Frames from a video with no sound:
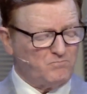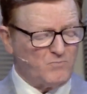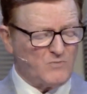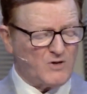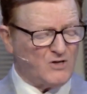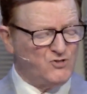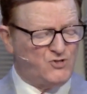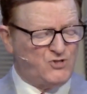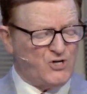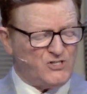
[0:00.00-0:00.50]

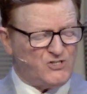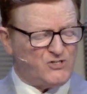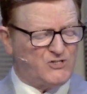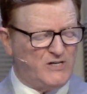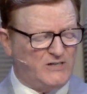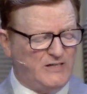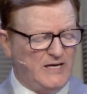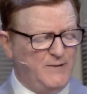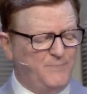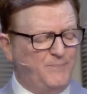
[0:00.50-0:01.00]
just to
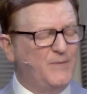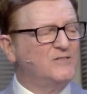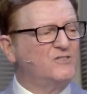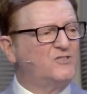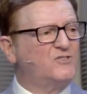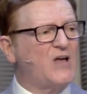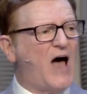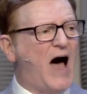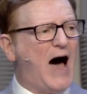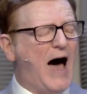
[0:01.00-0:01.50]
keep
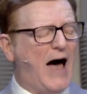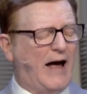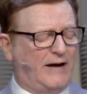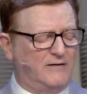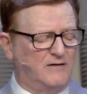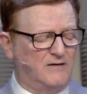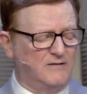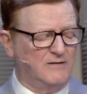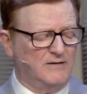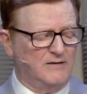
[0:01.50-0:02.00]
inside.
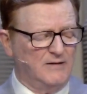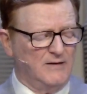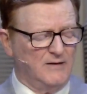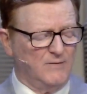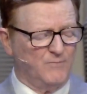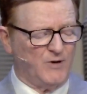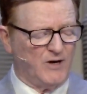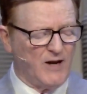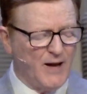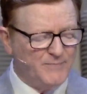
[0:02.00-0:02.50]

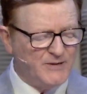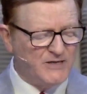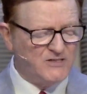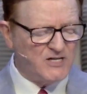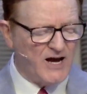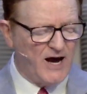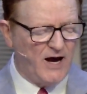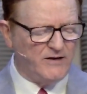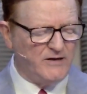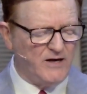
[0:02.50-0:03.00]
But let me
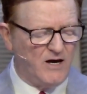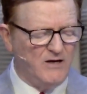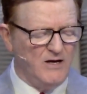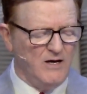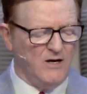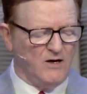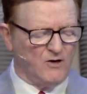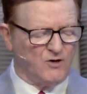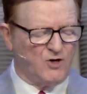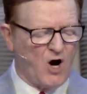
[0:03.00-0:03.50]
tell you,
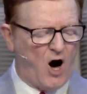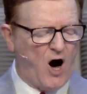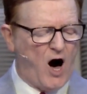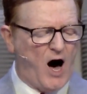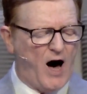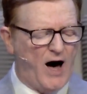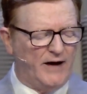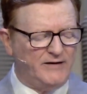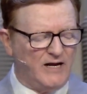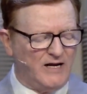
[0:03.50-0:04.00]

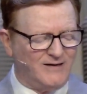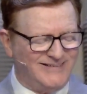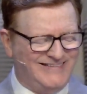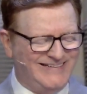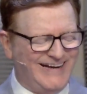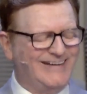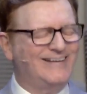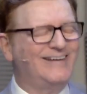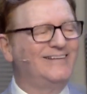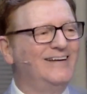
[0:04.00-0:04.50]
God
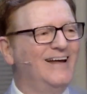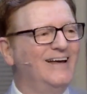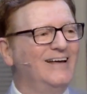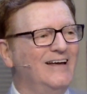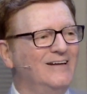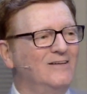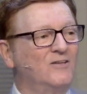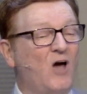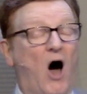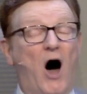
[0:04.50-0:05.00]

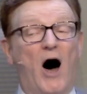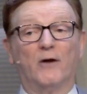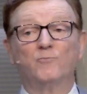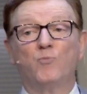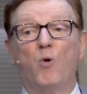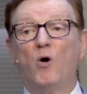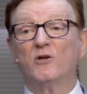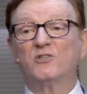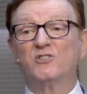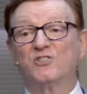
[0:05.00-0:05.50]

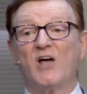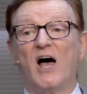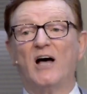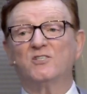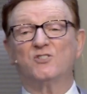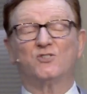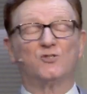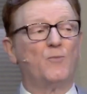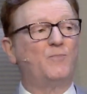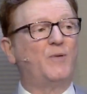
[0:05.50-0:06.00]
wants
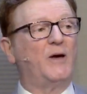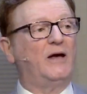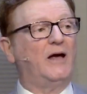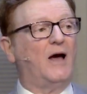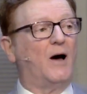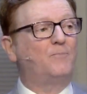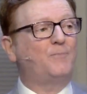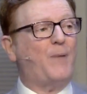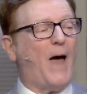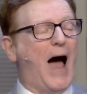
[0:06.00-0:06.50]
us to be
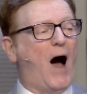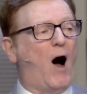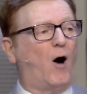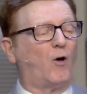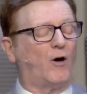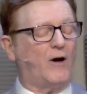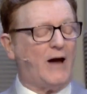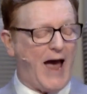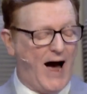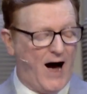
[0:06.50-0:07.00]
a
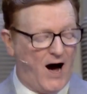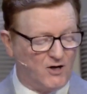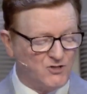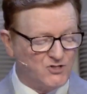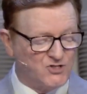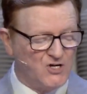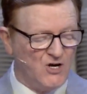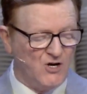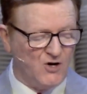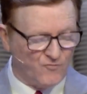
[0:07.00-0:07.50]

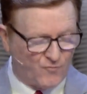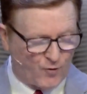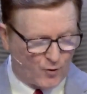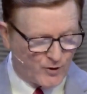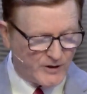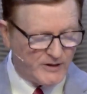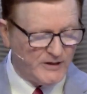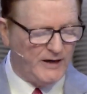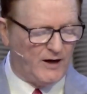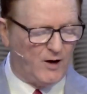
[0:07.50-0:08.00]
powerhouse for
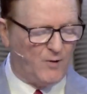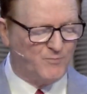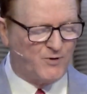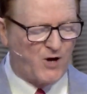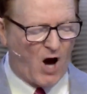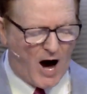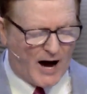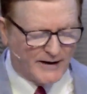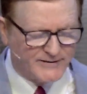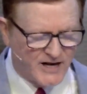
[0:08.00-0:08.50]
him.
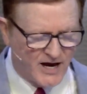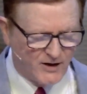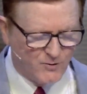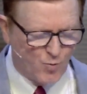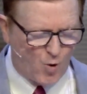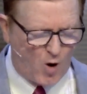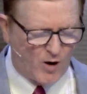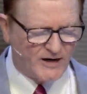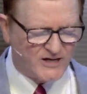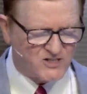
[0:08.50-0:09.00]
God doesn't
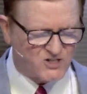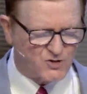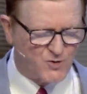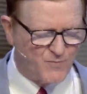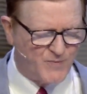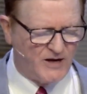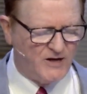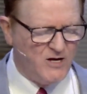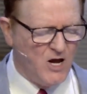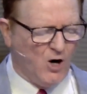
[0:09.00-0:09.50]
want us to
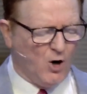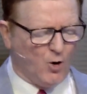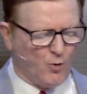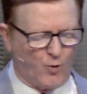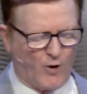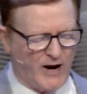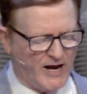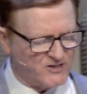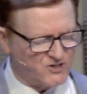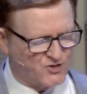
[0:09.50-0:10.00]
be
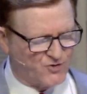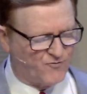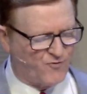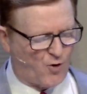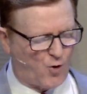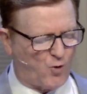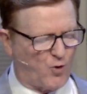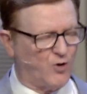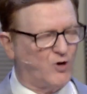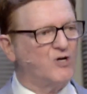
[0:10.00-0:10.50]

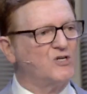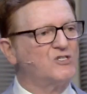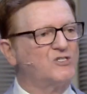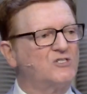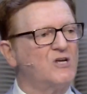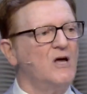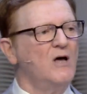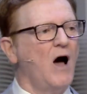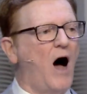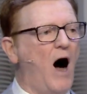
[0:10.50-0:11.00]

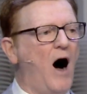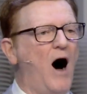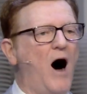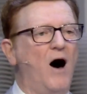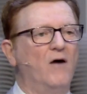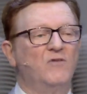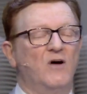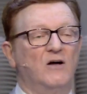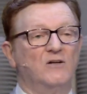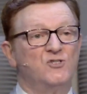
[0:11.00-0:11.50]
reservoirs
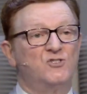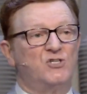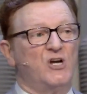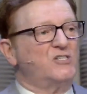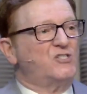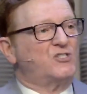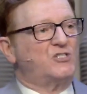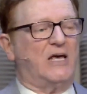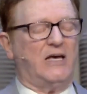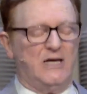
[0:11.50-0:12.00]
of
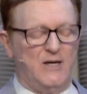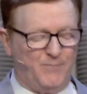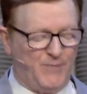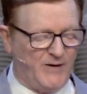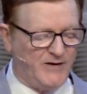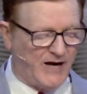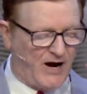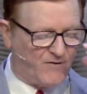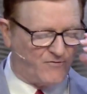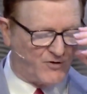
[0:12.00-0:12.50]
just
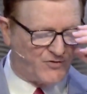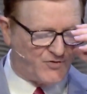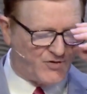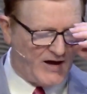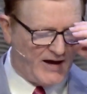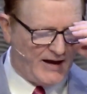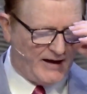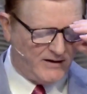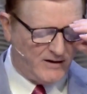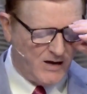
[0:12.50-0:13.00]
keeping
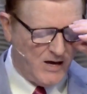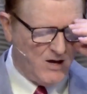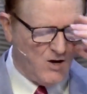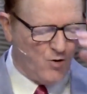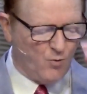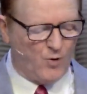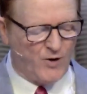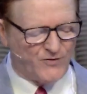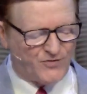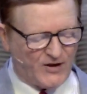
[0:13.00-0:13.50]
everything
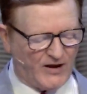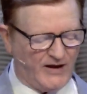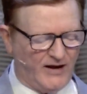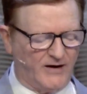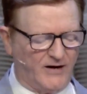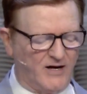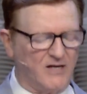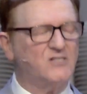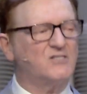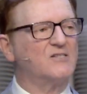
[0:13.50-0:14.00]

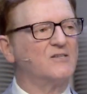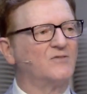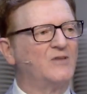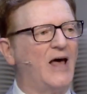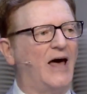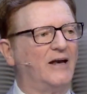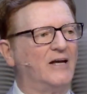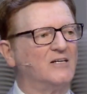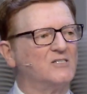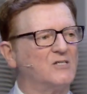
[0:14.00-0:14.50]
within us
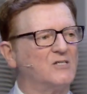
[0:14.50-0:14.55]
that is a